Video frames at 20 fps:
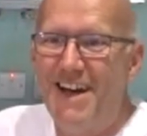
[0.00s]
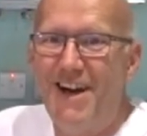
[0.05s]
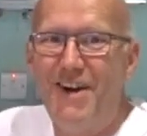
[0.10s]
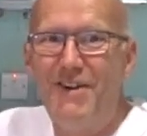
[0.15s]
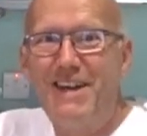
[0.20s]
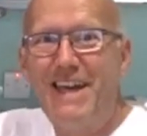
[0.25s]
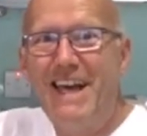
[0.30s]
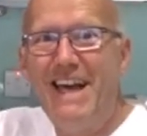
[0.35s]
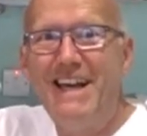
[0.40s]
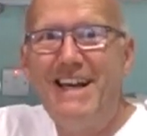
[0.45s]

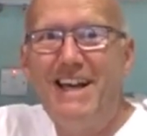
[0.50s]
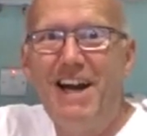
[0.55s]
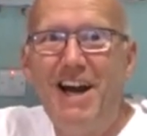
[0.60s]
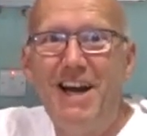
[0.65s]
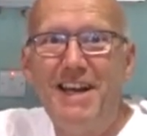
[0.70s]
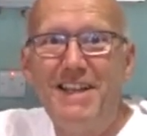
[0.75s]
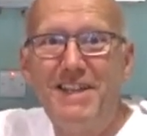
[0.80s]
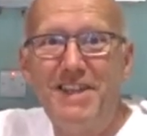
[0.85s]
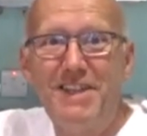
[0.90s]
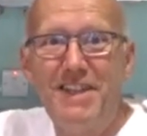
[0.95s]
Okay
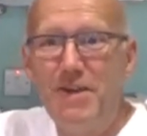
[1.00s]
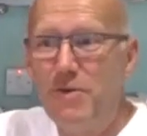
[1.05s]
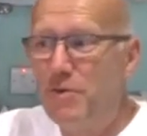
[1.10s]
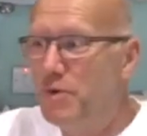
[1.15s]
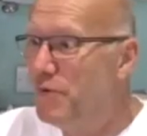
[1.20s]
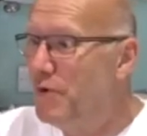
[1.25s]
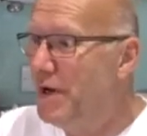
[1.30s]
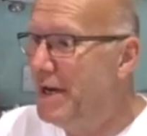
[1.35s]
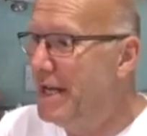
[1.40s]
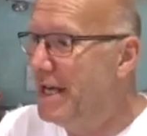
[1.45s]
guys, I think
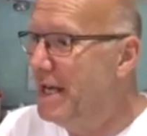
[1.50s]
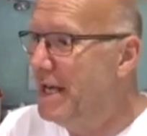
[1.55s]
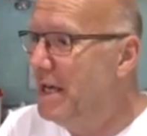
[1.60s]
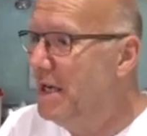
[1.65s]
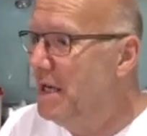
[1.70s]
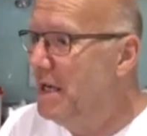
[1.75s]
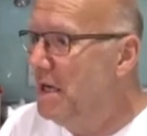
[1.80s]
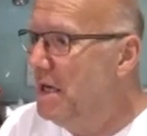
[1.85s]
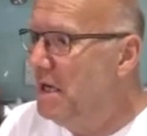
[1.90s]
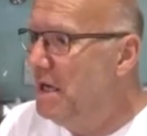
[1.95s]
we're ready.
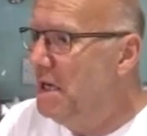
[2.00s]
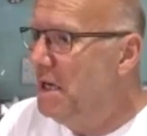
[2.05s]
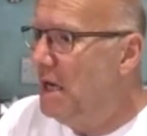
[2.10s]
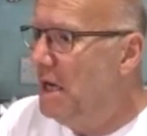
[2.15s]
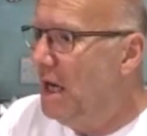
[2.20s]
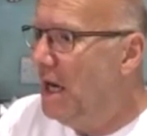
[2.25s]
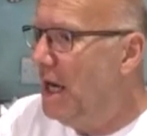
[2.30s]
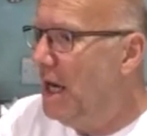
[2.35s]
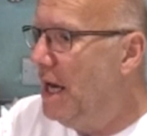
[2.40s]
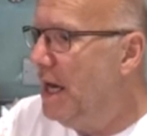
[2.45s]

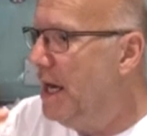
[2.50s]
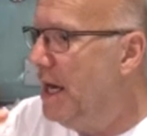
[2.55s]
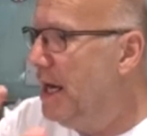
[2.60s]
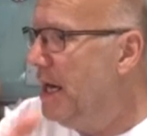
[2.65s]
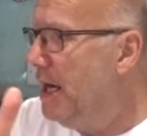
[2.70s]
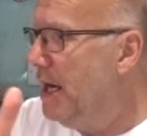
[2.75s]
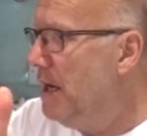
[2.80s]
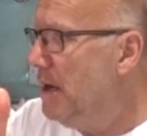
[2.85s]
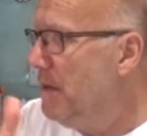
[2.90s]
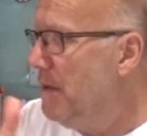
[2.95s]

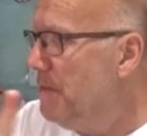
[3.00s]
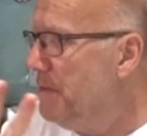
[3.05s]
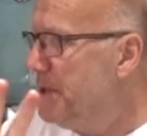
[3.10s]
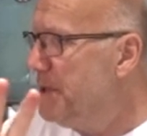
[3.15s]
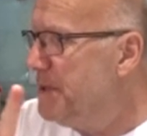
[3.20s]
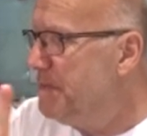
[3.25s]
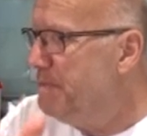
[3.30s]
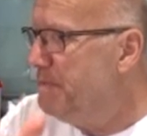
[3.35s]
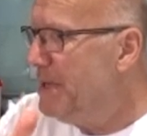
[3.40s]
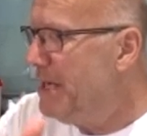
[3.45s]
Um,
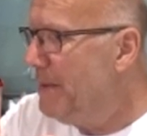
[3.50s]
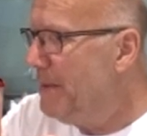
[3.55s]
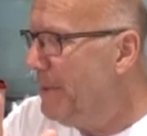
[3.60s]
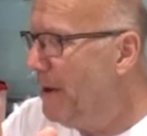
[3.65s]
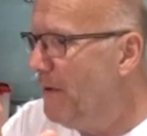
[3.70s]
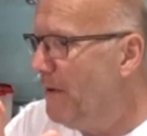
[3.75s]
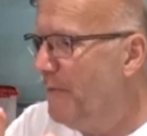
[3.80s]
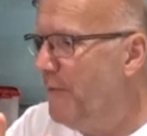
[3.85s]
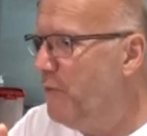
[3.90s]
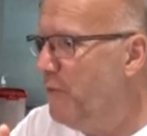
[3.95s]
it's been
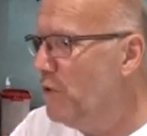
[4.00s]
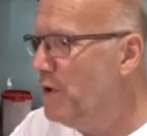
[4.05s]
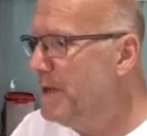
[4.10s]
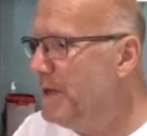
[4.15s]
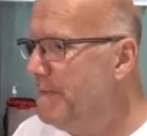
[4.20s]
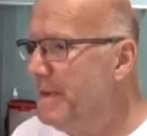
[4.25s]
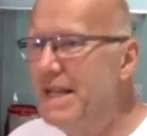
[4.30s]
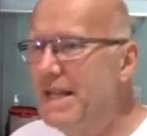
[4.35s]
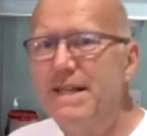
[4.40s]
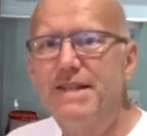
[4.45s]
about 40
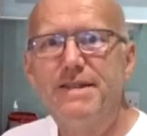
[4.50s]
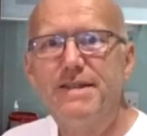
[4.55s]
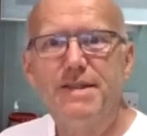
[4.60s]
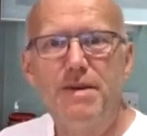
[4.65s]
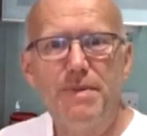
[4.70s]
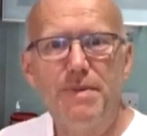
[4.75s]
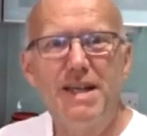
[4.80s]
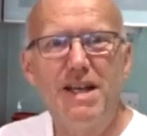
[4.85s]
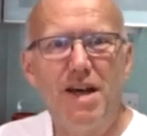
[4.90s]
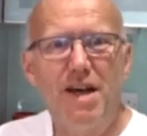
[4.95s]
minutes,
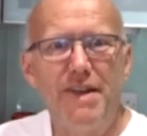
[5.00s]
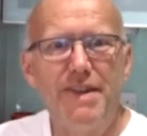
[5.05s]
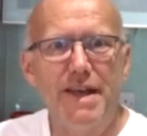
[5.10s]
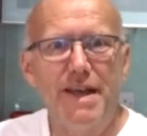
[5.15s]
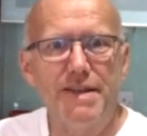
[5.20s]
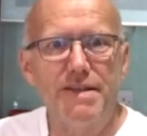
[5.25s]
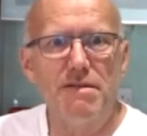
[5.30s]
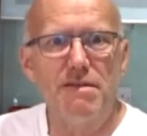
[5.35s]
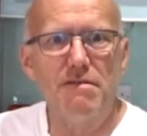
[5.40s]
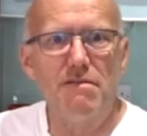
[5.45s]
something like
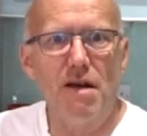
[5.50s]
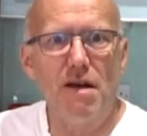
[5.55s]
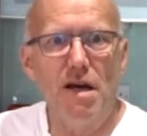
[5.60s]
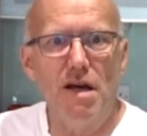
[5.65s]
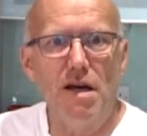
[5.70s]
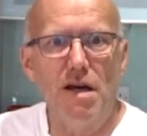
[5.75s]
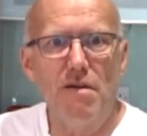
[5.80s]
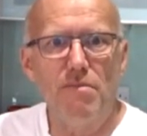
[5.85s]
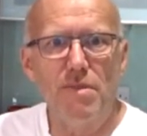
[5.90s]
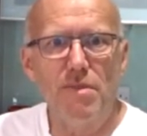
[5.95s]
that.
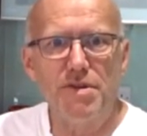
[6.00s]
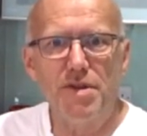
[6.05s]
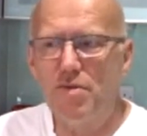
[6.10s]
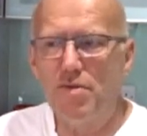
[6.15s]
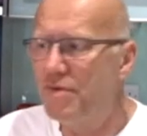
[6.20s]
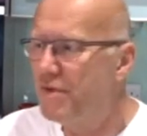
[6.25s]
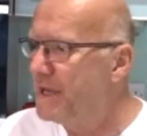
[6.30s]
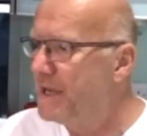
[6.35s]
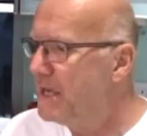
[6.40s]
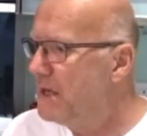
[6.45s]
Um, but
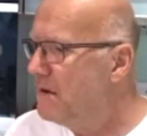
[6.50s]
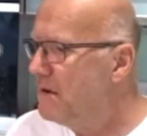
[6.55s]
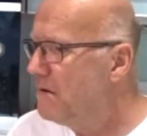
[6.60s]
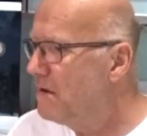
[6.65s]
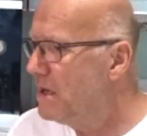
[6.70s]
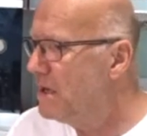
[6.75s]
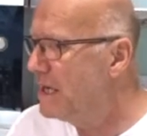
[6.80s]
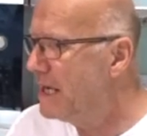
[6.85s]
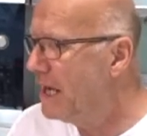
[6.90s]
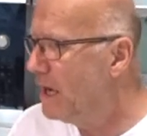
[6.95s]
don't think you're
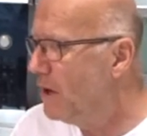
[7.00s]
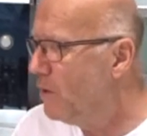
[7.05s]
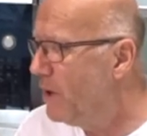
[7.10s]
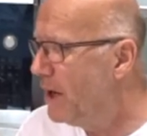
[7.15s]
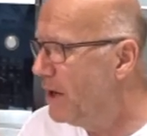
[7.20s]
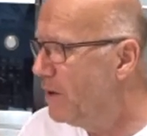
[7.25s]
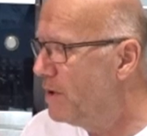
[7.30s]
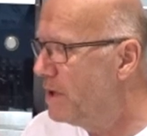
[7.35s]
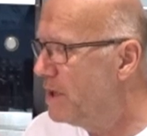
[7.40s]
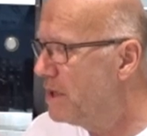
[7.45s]
going to get
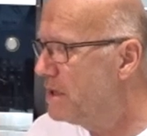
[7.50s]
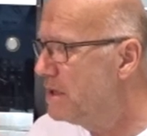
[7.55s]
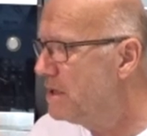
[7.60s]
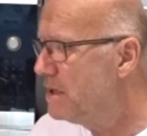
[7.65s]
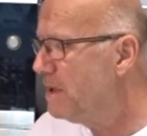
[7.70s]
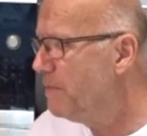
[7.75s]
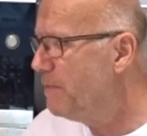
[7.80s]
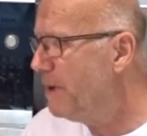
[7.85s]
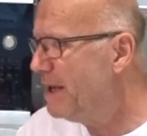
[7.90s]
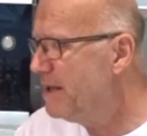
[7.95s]
away with
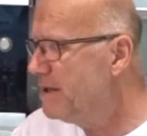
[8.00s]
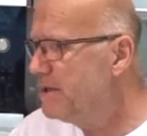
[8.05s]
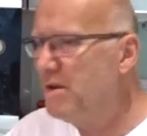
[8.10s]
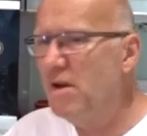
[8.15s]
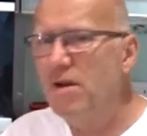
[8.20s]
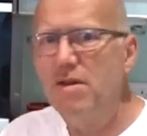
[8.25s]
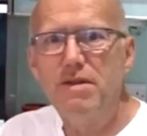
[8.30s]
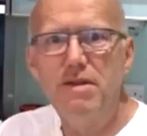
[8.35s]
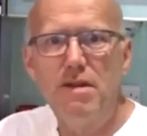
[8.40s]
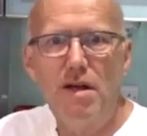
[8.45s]
it. Depends
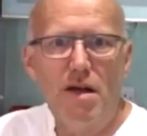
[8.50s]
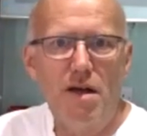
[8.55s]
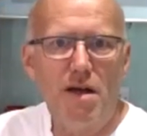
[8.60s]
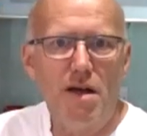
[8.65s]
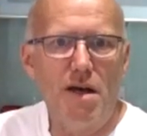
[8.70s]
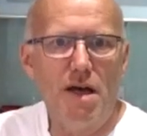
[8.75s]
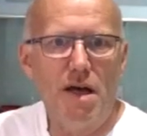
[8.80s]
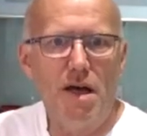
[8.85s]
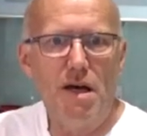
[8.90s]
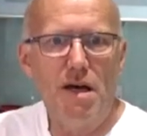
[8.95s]
on
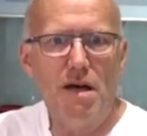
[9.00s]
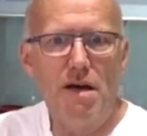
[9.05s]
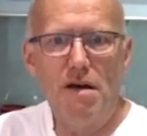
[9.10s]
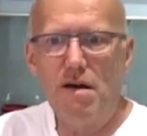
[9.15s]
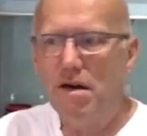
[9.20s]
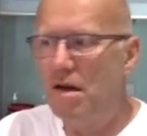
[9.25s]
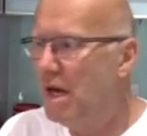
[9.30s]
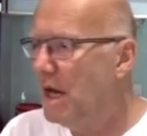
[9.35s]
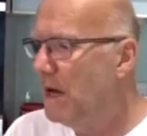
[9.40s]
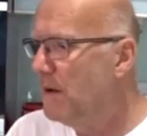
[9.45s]

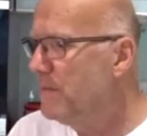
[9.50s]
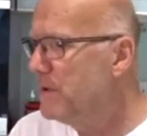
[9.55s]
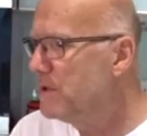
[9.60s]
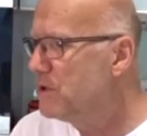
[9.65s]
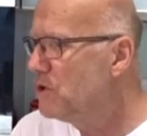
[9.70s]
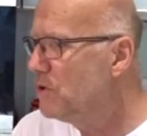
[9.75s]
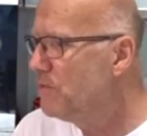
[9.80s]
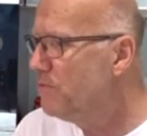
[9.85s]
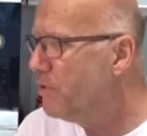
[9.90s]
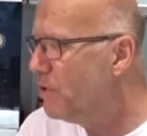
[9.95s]
uh, how
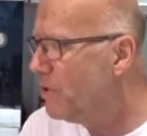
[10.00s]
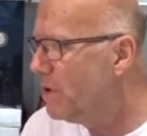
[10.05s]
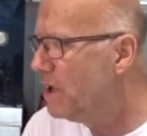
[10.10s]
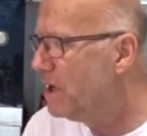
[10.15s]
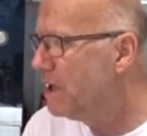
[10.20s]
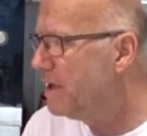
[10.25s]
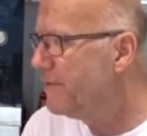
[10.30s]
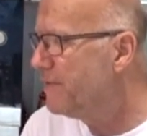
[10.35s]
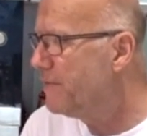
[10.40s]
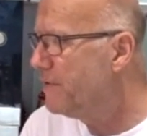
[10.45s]
much you
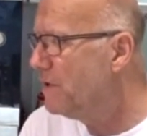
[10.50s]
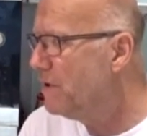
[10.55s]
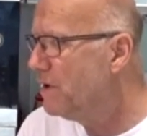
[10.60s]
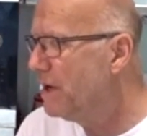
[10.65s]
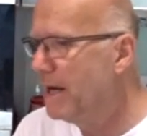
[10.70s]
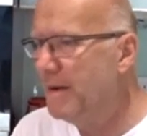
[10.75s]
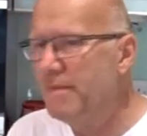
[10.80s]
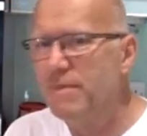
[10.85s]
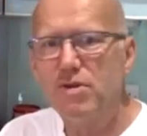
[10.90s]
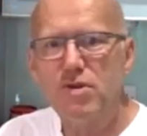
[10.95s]
boil it
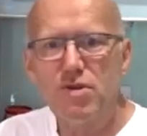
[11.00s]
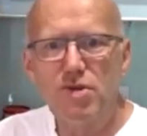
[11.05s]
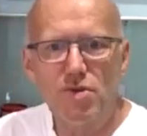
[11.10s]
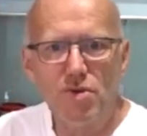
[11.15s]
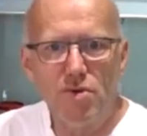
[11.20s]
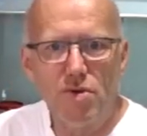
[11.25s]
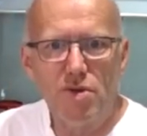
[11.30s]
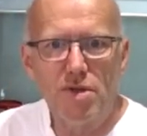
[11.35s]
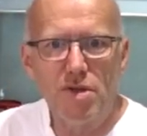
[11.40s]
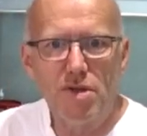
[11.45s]
for, how much
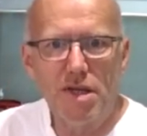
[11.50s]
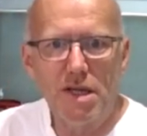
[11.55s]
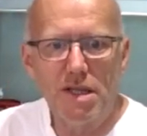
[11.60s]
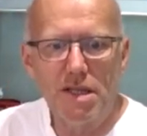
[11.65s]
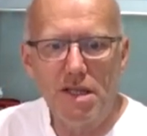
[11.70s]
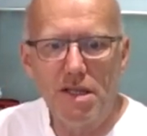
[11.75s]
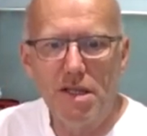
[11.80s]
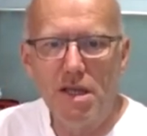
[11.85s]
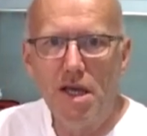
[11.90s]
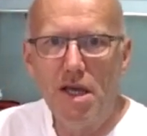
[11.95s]
sauce you
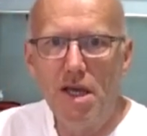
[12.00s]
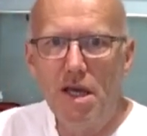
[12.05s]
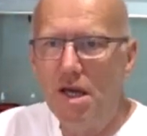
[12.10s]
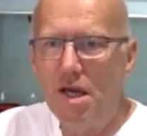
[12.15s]
get in.